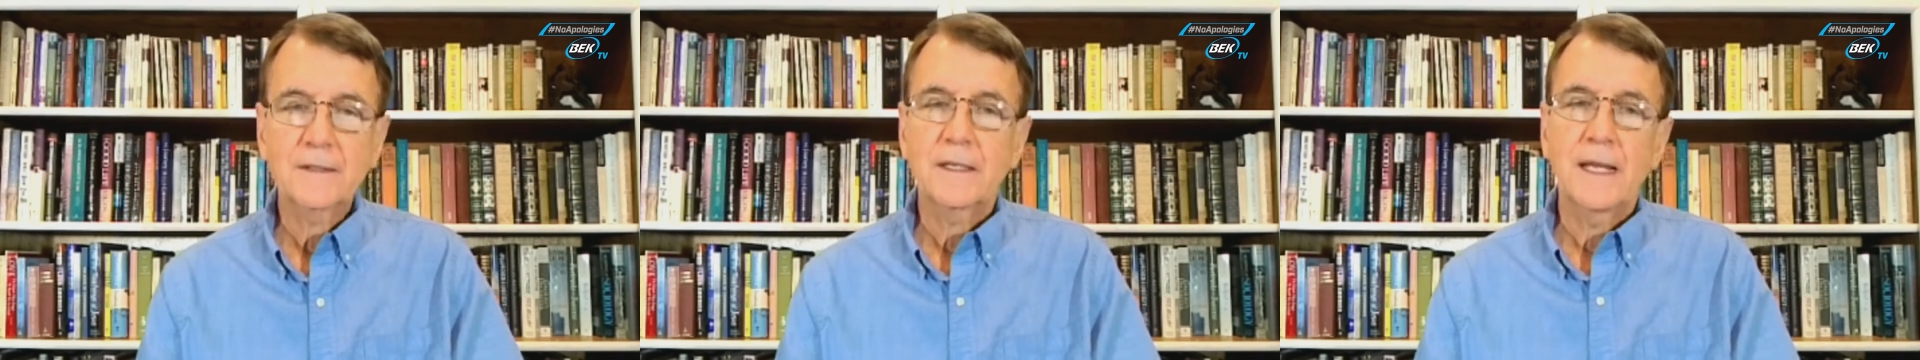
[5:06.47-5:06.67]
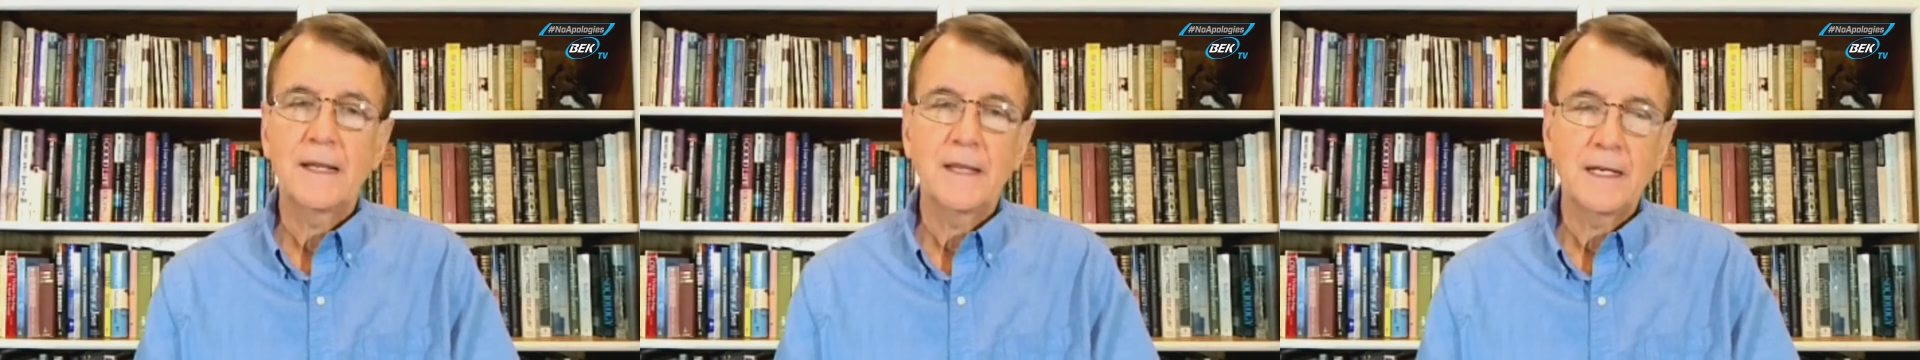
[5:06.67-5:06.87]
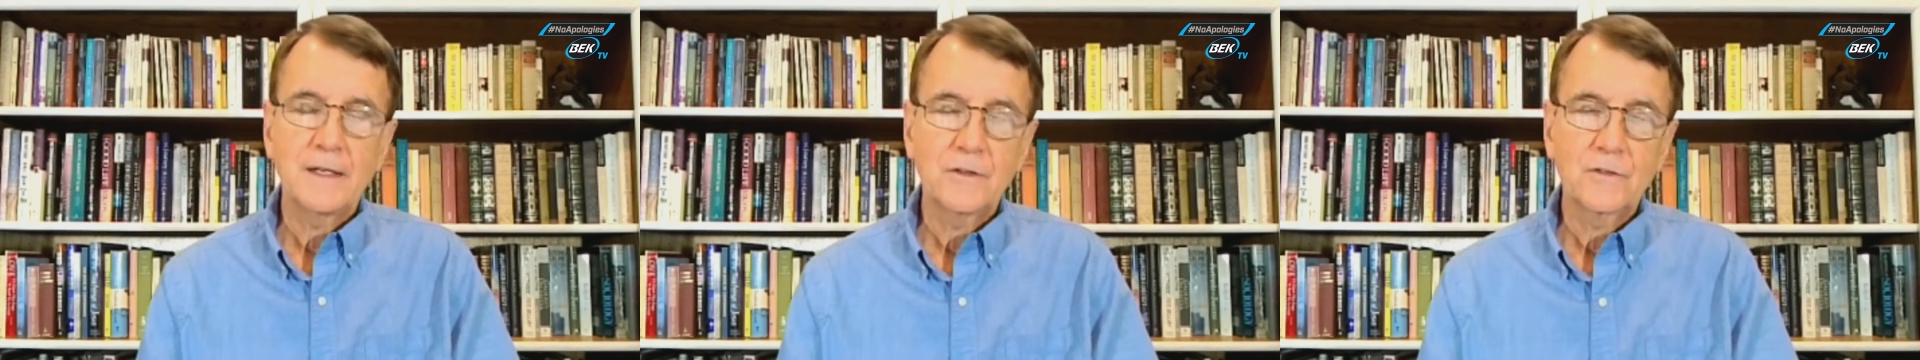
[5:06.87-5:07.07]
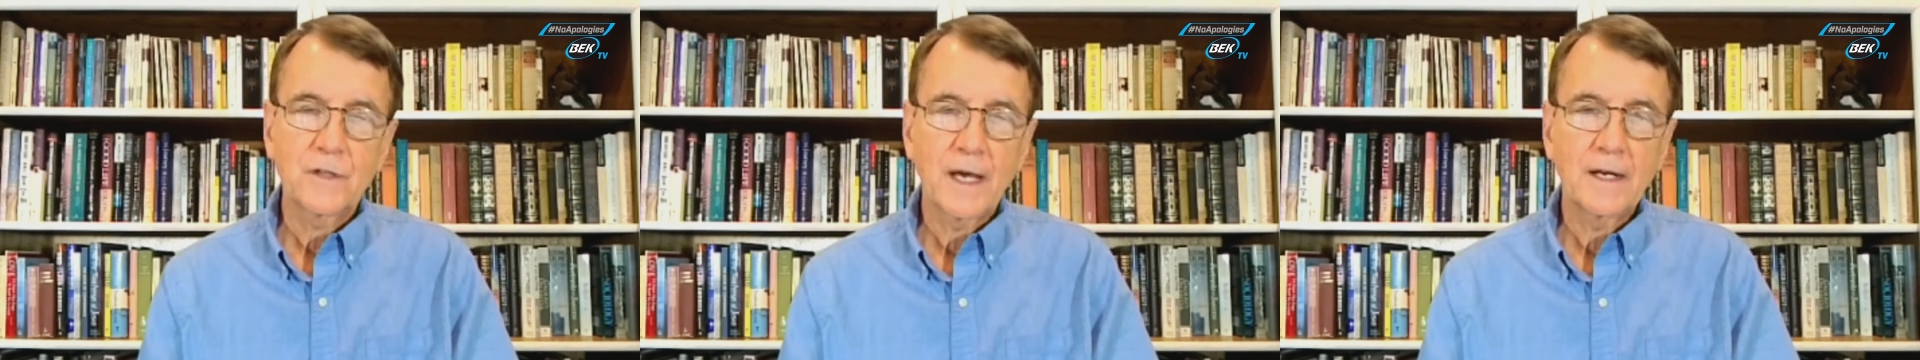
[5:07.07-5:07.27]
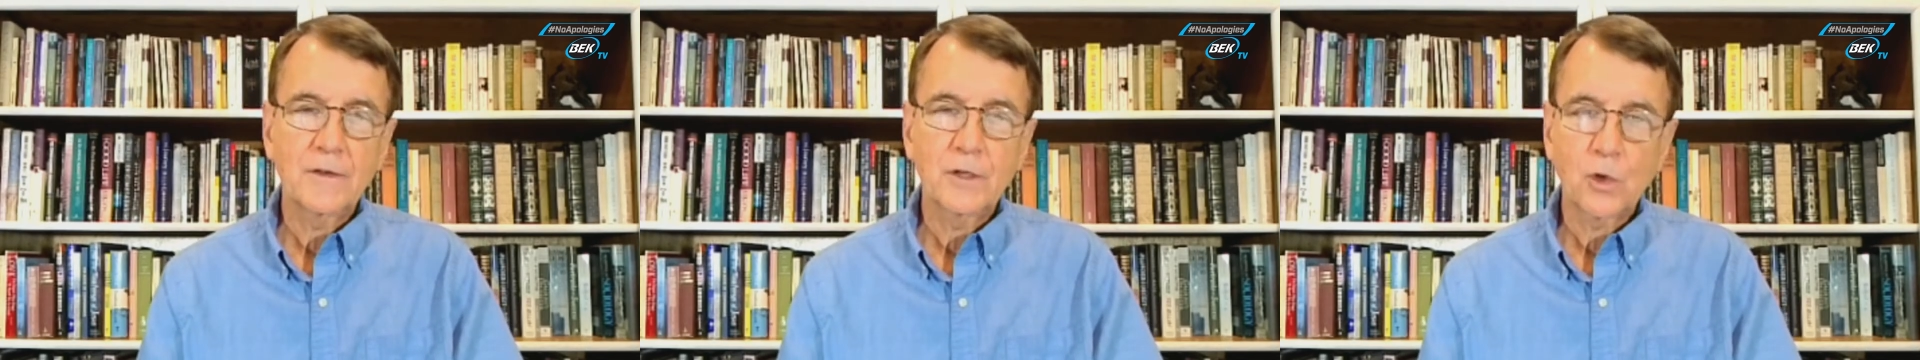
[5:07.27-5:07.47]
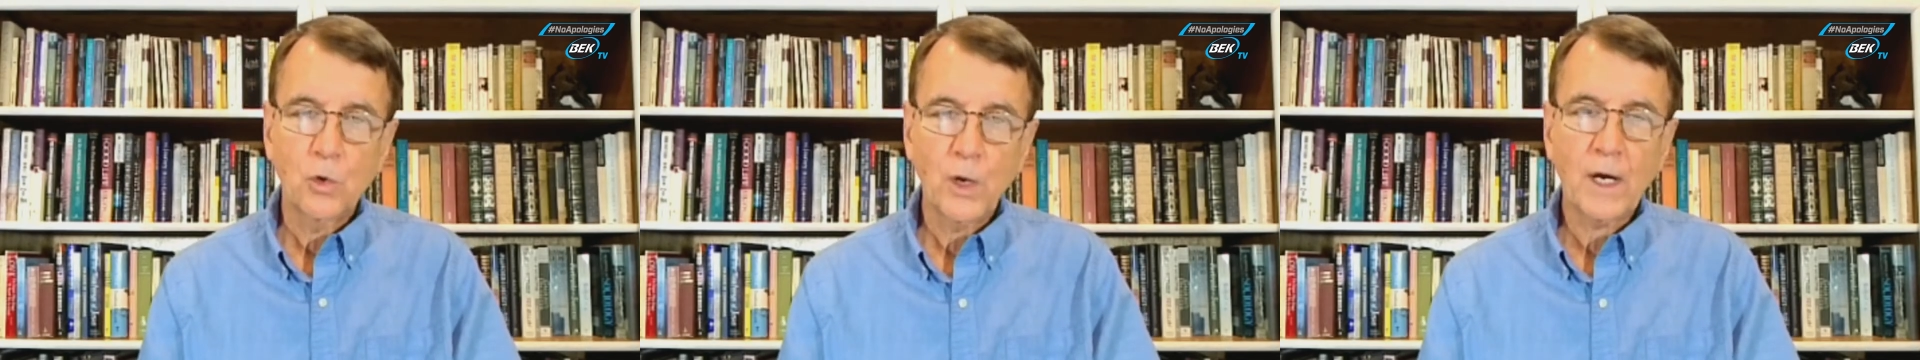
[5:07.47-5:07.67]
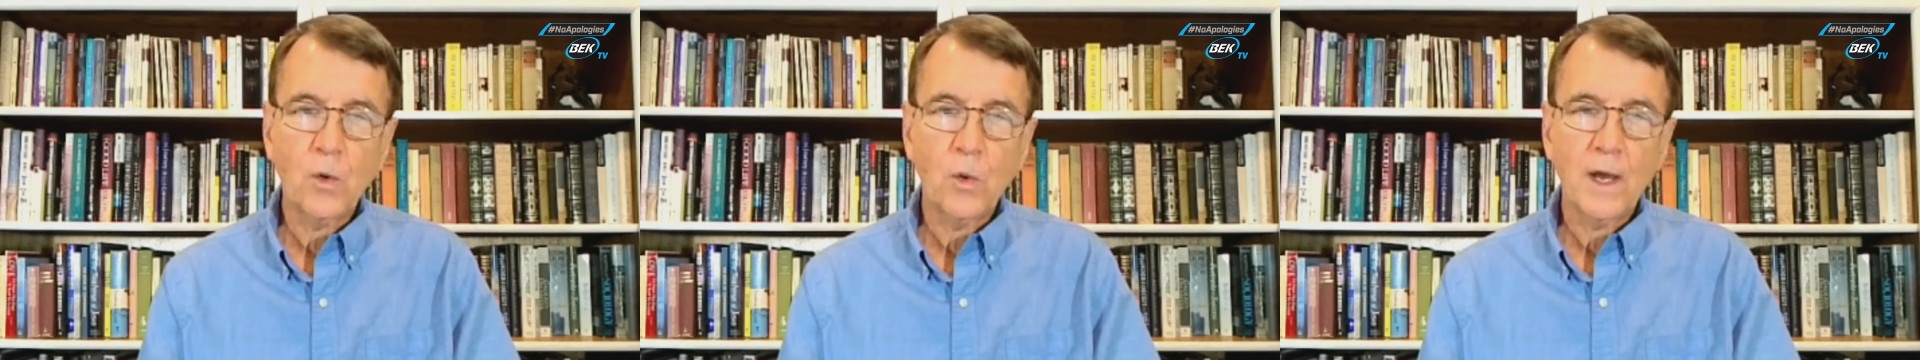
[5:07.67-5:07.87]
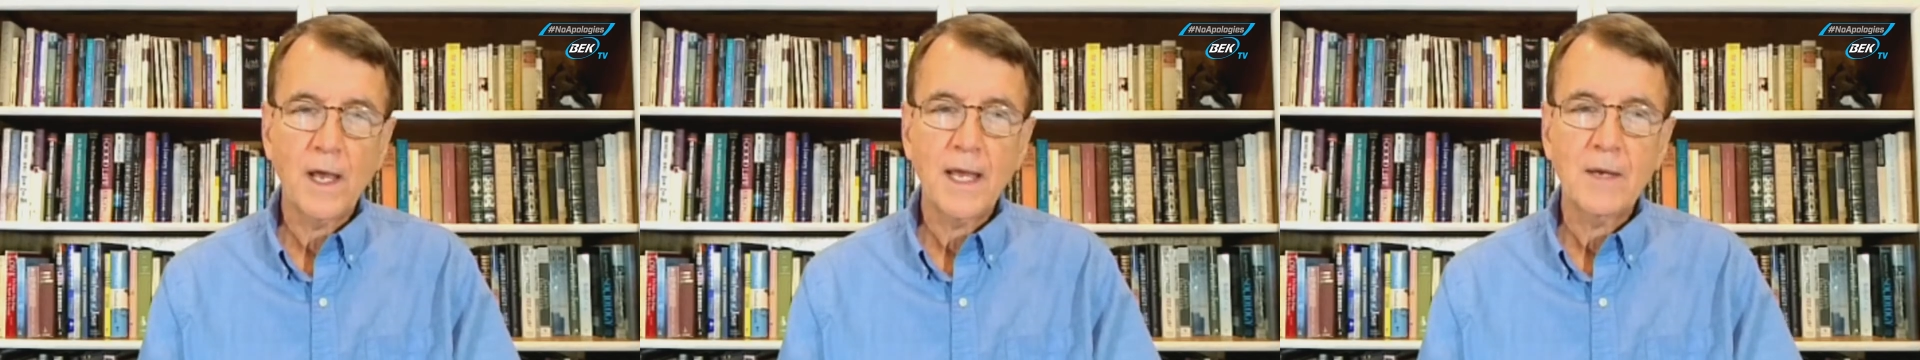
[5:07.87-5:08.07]
and they decided the quick
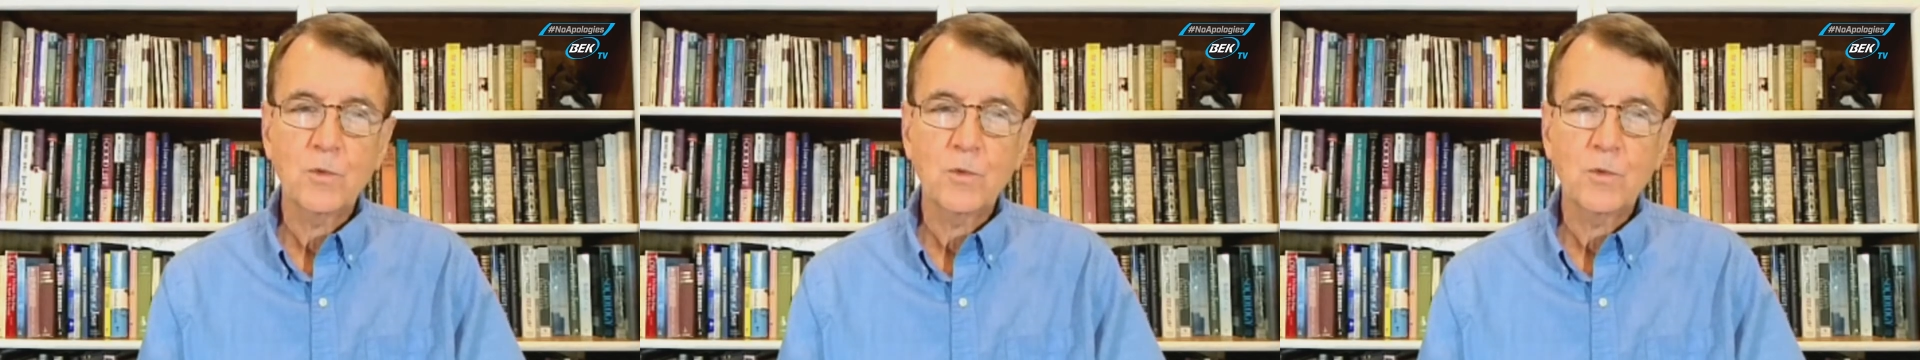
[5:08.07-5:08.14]
way